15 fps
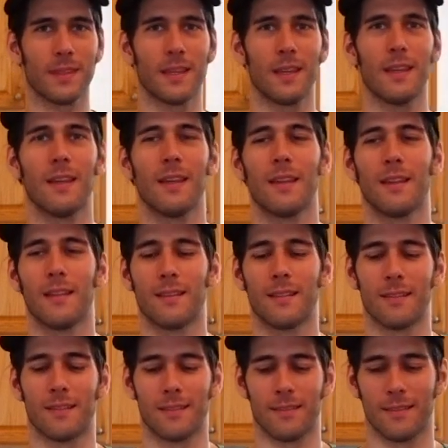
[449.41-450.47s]

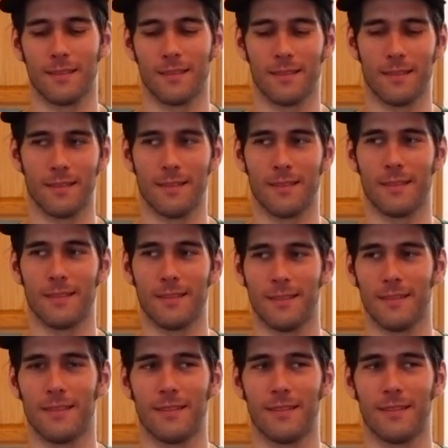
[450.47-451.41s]
(silent)